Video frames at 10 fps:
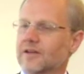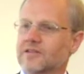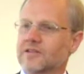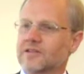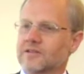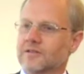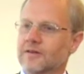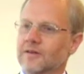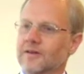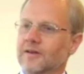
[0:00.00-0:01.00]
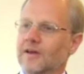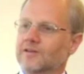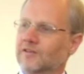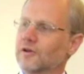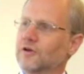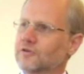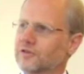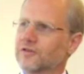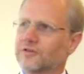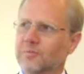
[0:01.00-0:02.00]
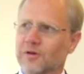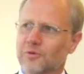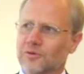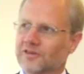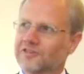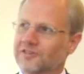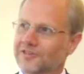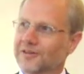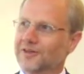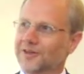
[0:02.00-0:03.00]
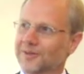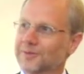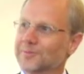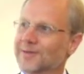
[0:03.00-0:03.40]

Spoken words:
She's as close to ubiquitous as a human